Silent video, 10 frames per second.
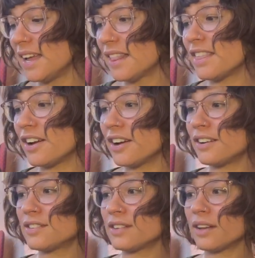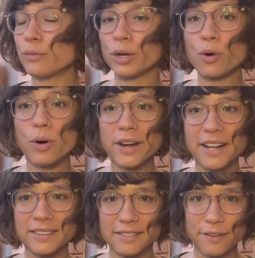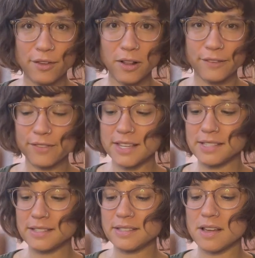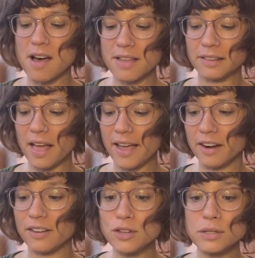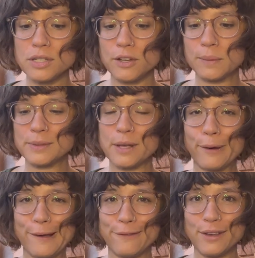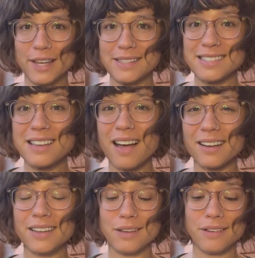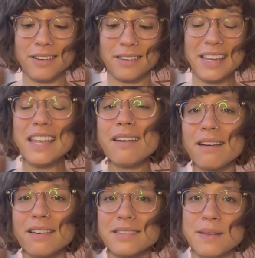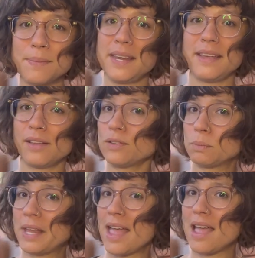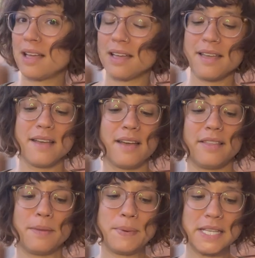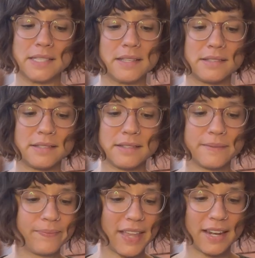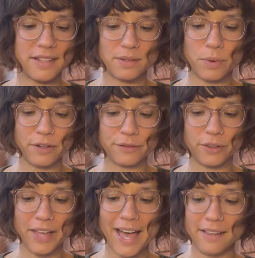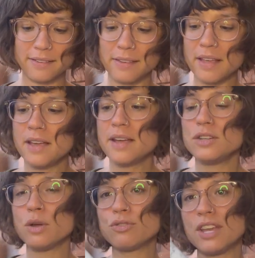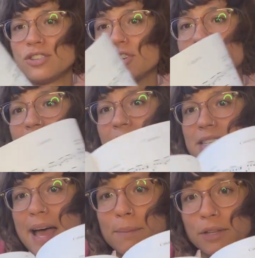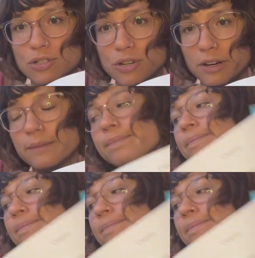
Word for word: there's recordings of all of these online on YouTube. So if you get stuck, you can hear somebody else playing the pieces and it's wonderful. It has notation and tablature.